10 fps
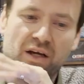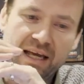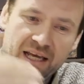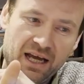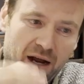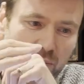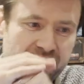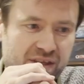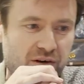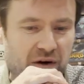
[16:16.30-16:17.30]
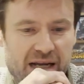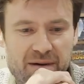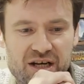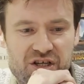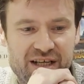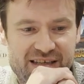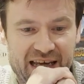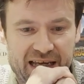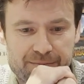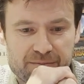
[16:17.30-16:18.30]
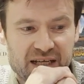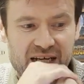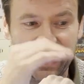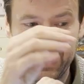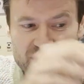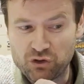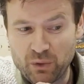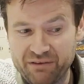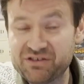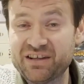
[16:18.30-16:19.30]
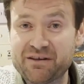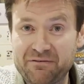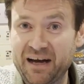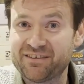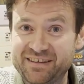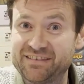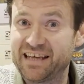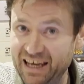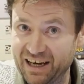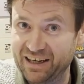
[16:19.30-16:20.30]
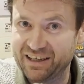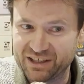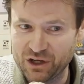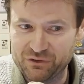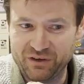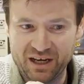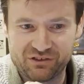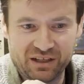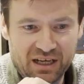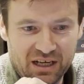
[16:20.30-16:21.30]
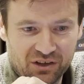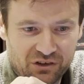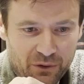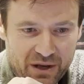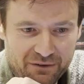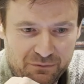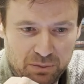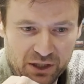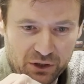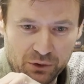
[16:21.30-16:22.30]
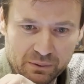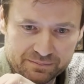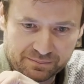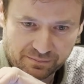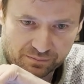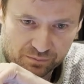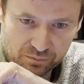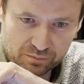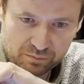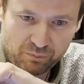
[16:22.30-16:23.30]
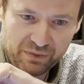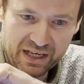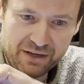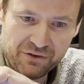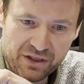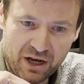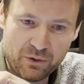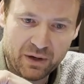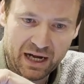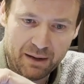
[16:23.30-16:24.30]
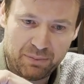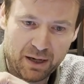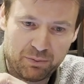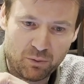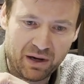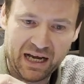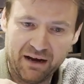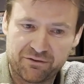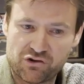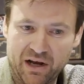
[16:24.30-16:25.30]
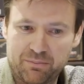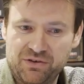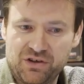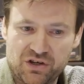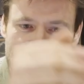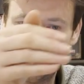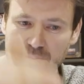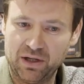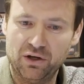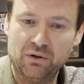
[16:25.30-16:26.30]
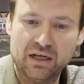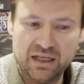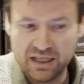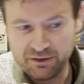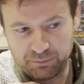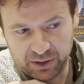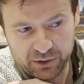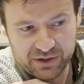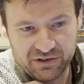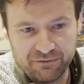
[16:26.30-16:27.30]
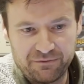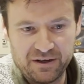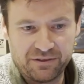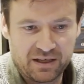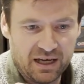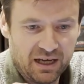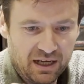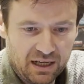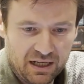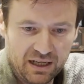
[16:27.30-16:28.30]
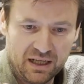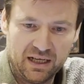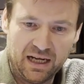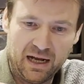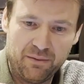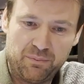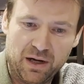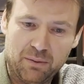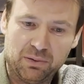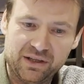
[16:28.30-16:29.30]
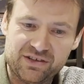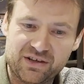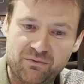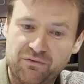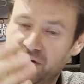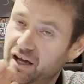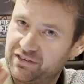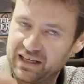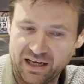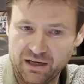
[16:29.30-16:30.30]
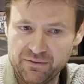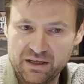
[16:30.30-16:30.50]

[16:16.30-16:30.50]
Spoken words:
With Rallyman GT, it's whoever's in the fastest gear goes first. So if blue, even though purple might have track position over blue, if blue is in 5th gear and purple is in 1st gear,